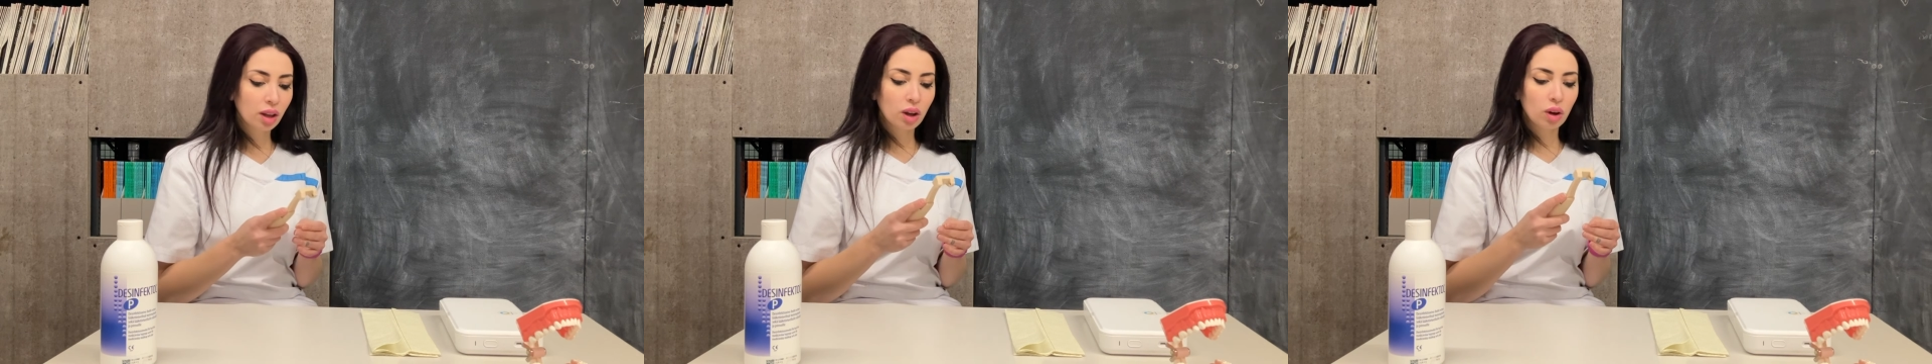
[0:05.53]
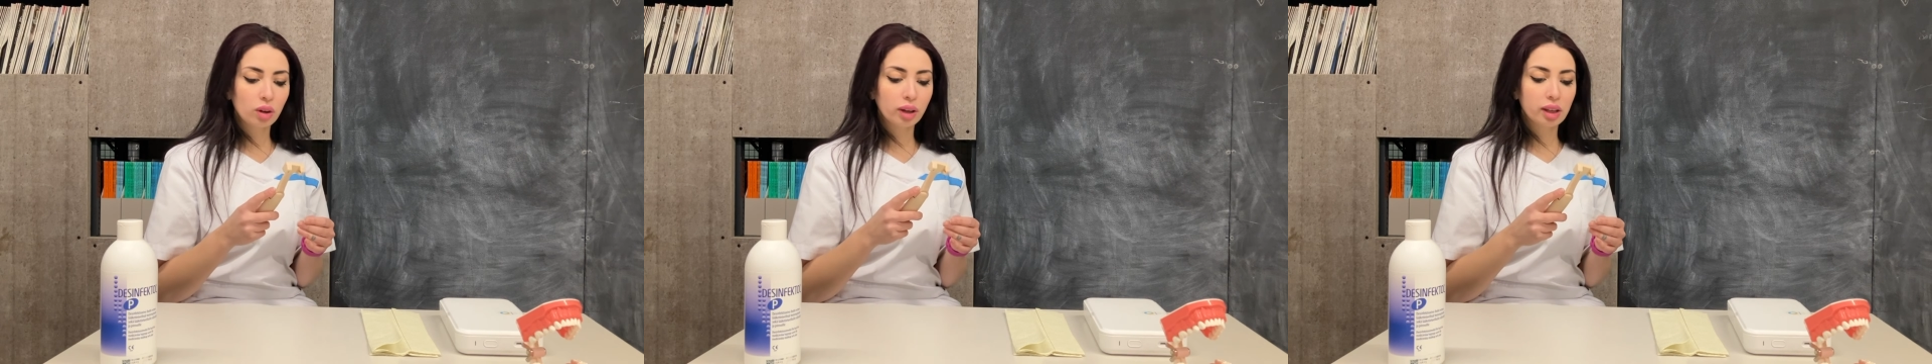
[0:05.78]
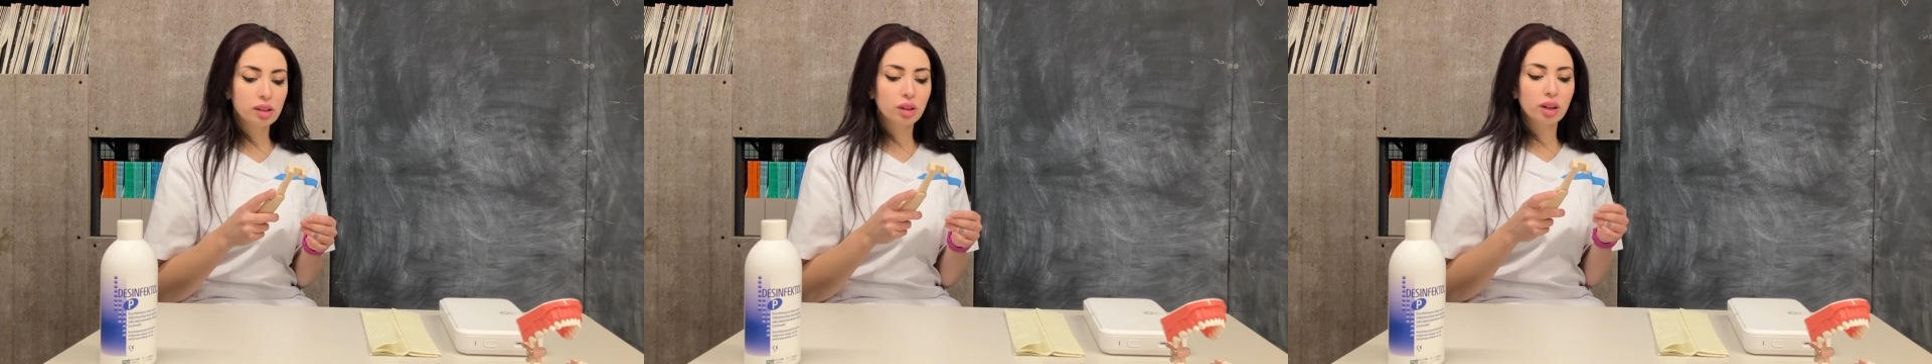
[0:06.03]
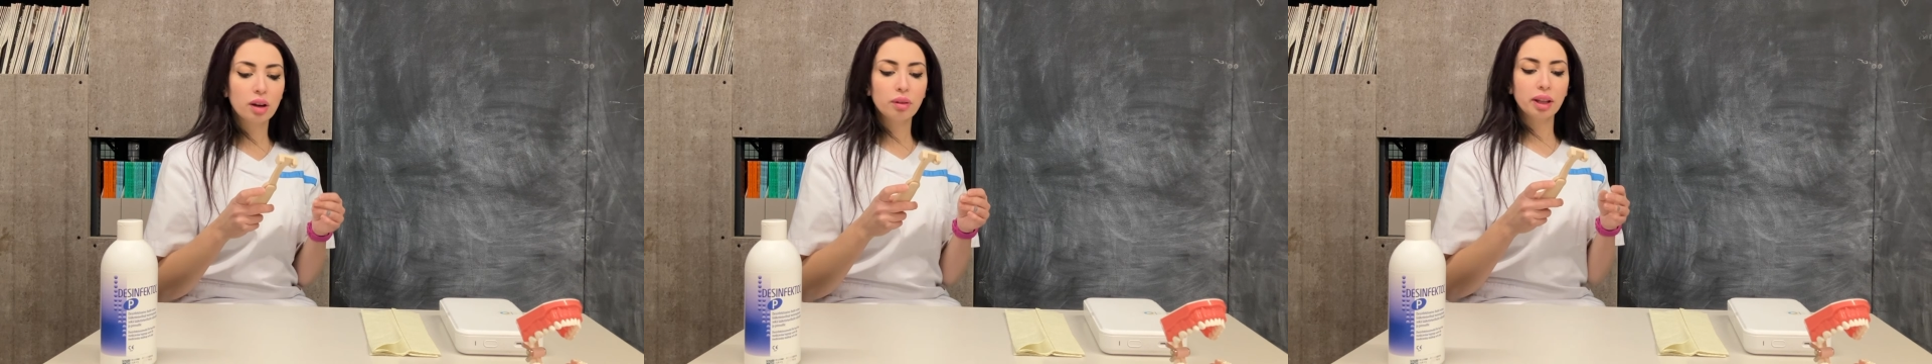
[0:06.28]
Okay, so
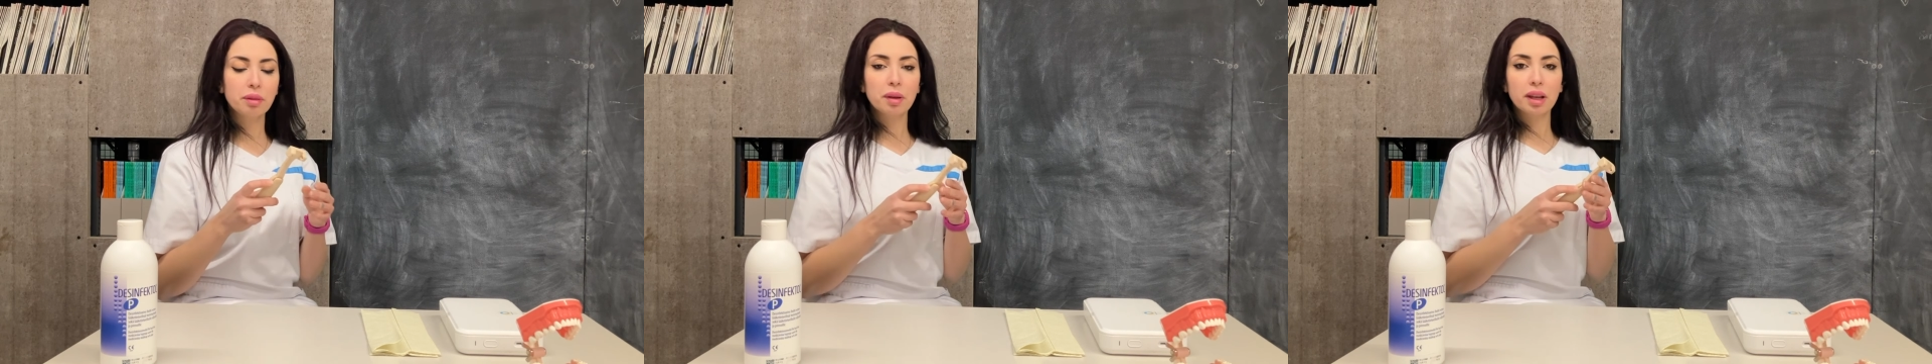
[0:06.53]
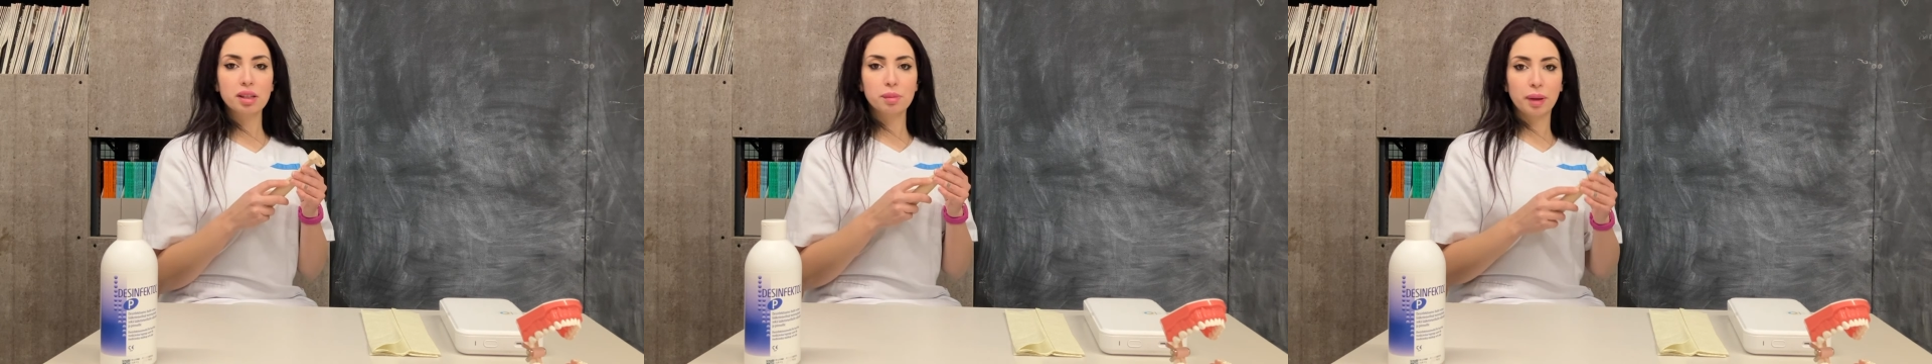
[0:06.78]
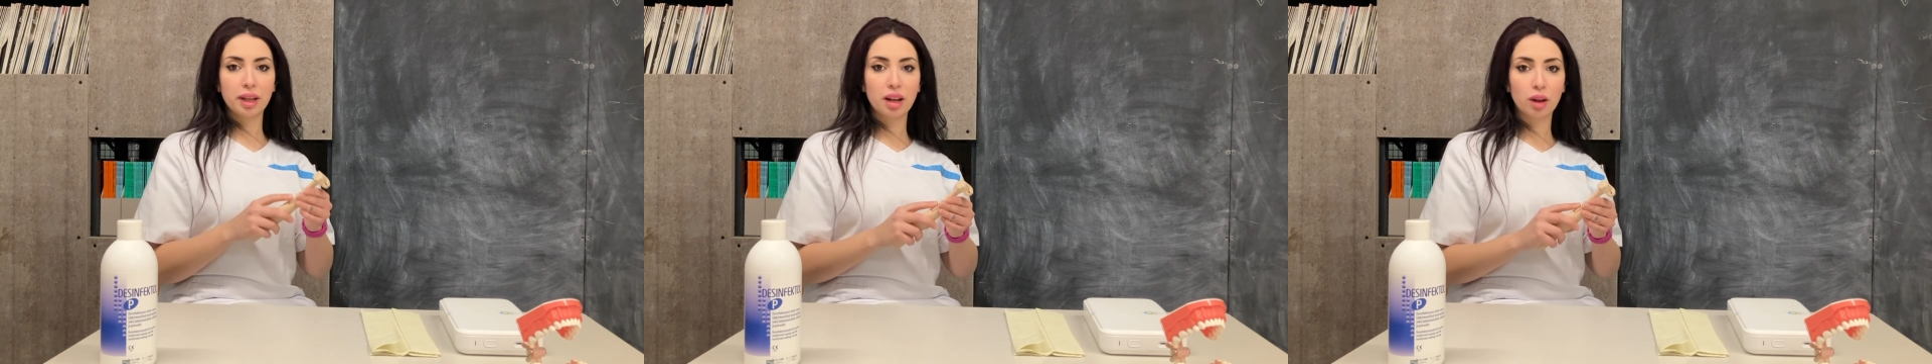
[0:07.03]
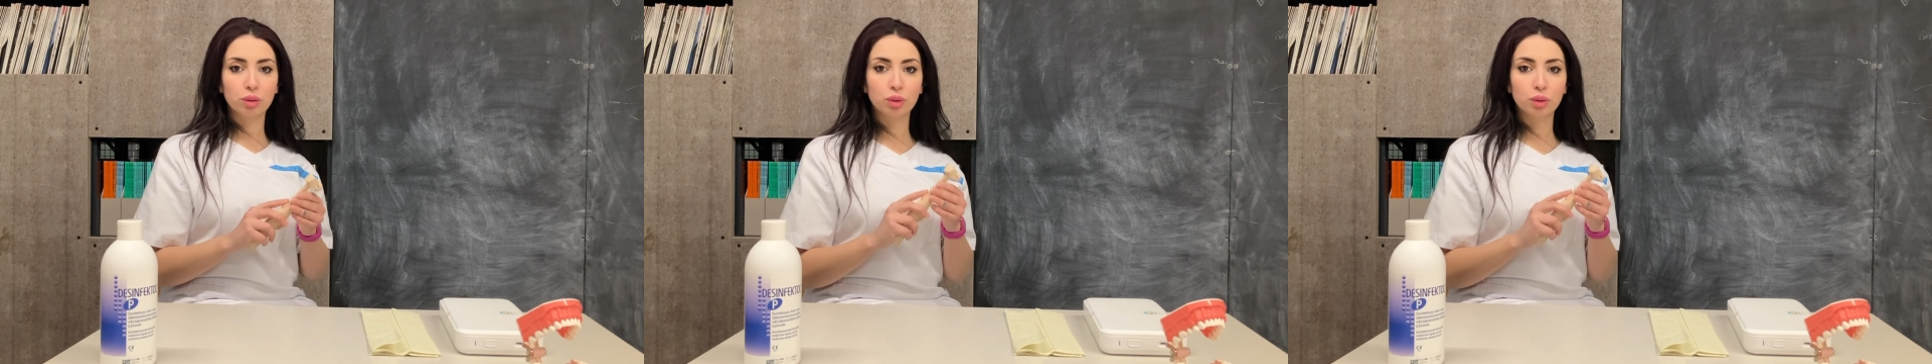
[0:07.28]
now let me explain how